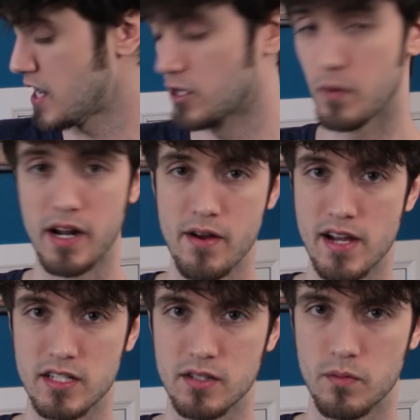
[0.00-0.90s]
I don't know what I
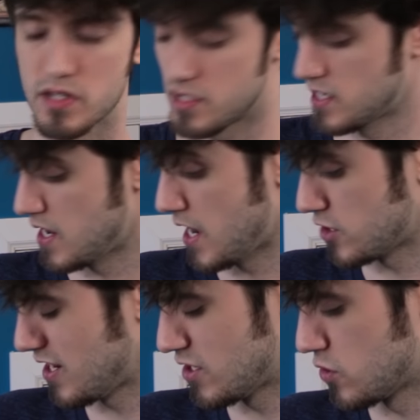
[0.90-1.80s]
actually was said.
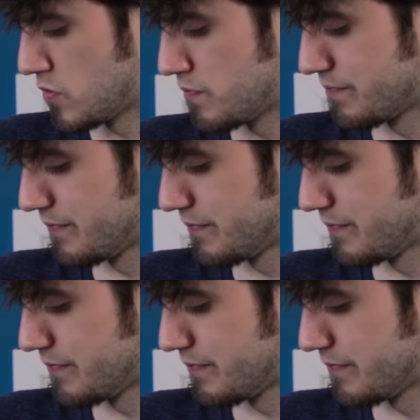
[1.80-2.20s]
I, I don't know